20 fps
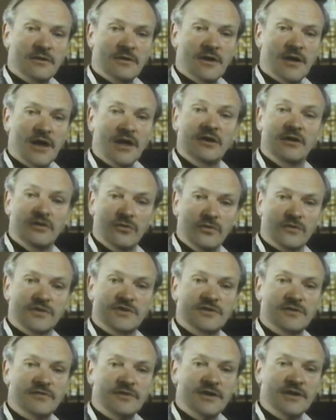and
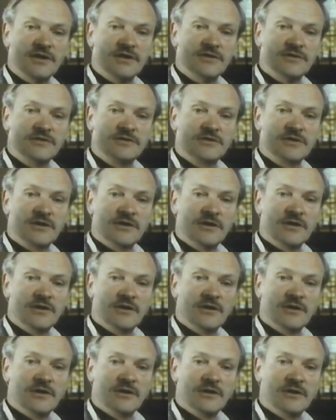thoughts of these,
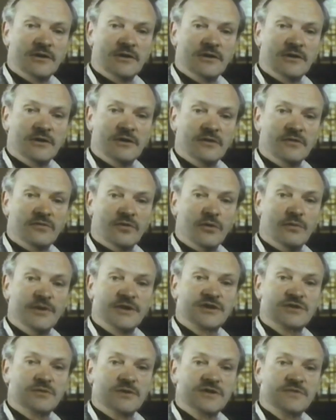for
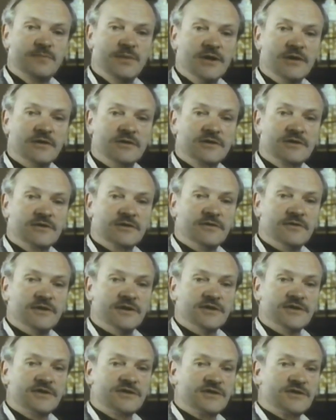which was built
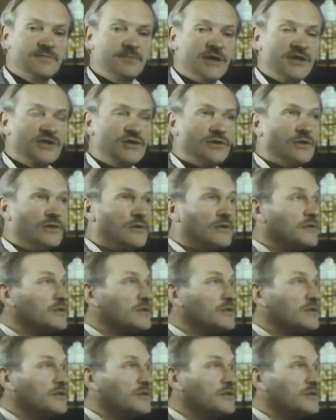this special